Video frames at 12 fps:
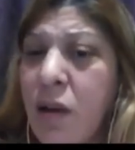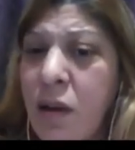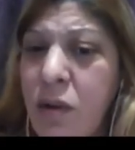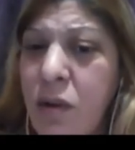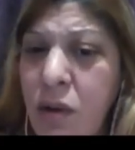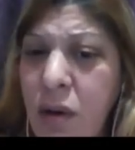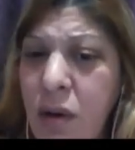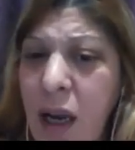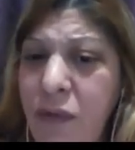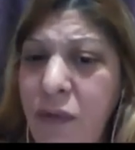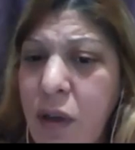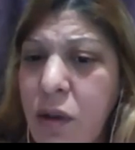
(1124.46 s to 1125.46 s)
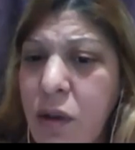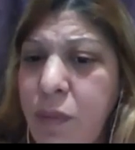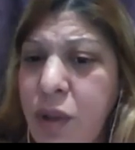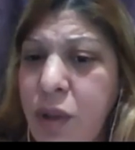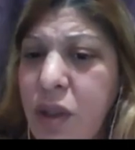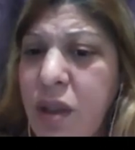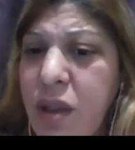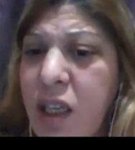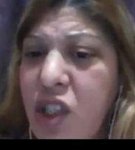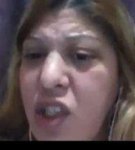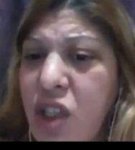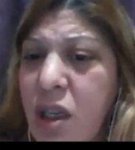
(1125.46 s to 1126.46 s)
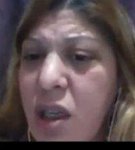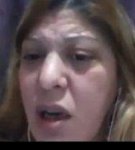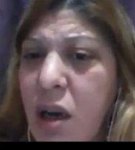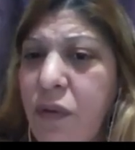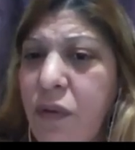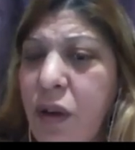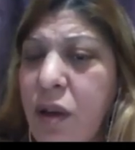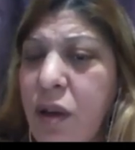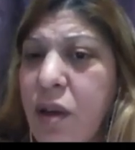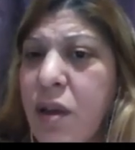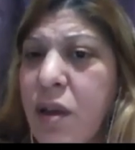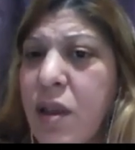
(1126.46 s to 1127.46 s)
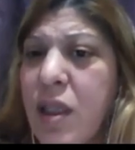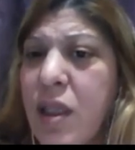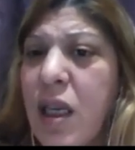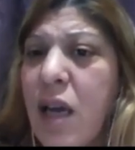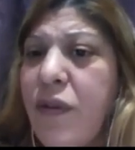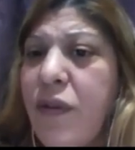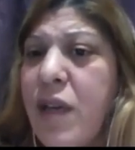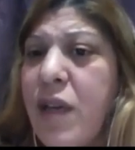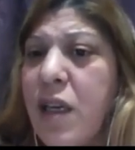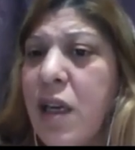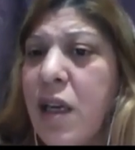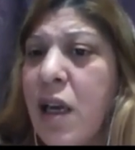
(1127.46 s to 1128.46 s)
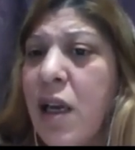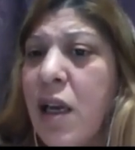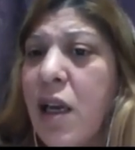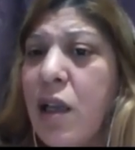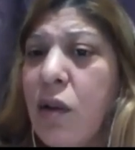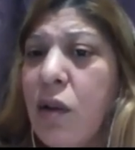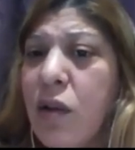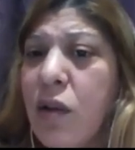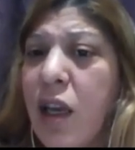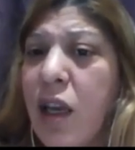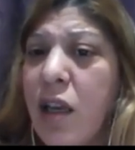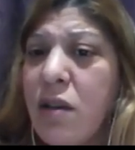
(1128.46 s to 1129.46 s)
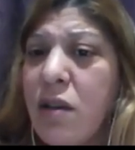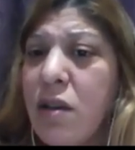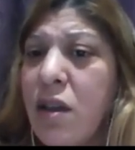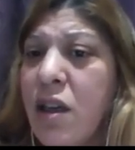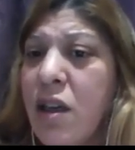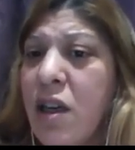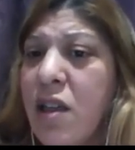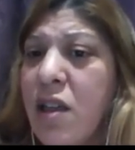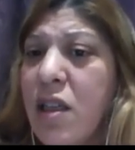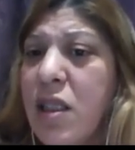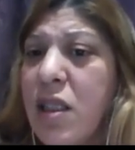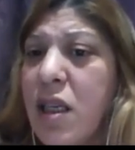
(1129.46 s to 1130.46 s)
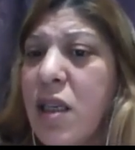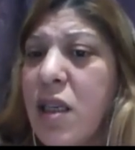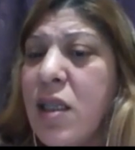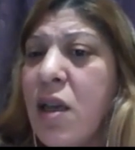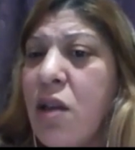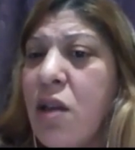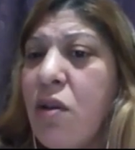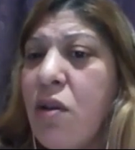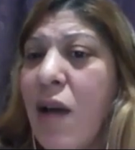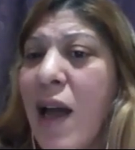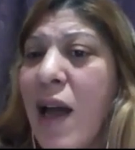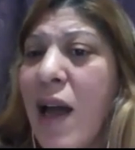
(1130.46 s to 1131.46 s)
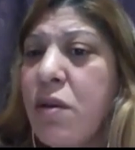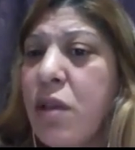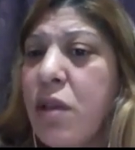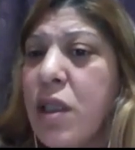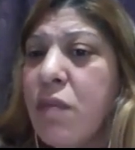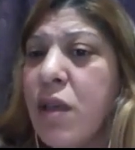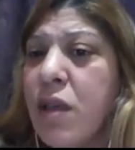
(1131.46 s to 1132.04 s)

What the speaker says: the graphic representation of CFD. And look here, this is the aneurysm.